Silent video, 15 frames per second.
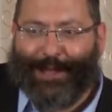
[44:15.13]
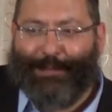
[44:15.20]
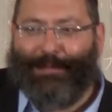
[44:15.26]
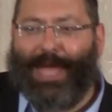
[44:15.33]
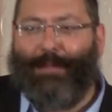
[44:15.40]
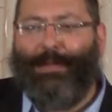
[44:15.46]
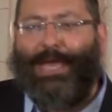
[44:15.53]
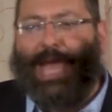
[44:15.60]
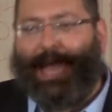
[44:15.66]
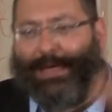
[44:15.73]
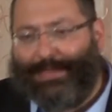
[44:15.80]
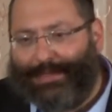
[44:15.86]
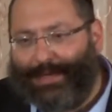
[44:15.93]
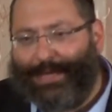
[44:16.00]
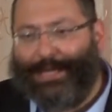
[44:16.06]
may be
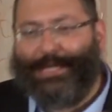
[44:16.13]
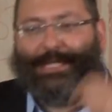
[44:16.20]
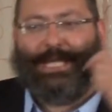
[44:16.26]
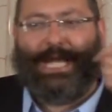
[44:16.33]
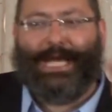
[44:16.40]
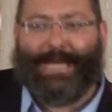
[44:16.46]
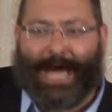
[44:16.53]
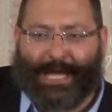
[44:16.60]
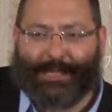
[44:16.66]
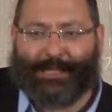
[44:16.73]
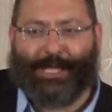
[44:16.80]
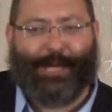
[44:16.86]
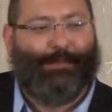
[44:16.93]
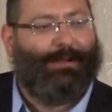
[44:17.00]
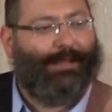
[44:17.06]
atheist,
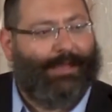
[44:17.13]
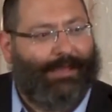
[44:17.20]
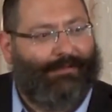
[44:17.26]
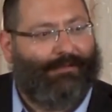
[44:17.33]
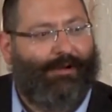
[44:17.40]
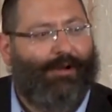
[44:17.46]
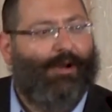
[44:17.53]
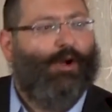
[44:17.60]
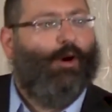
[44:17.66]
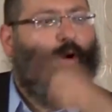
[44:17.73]
agnostic, believer,